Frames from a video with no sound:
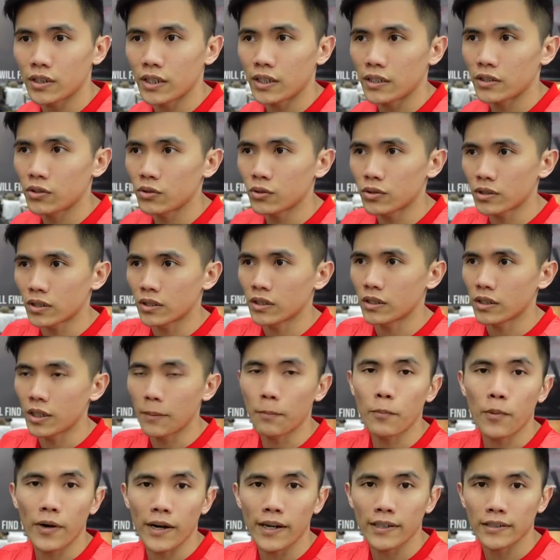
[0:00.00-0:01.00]
They use a
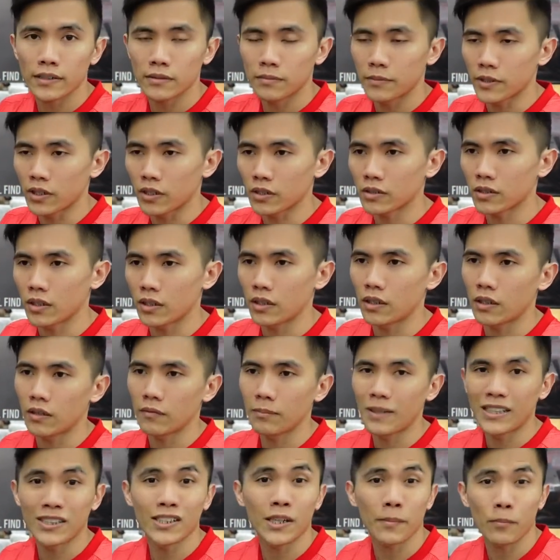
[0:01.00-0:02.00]
heat press because
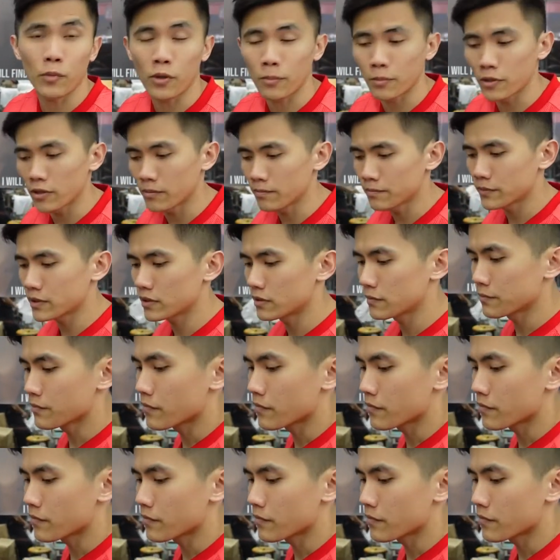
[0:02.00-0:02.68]
of budget problems.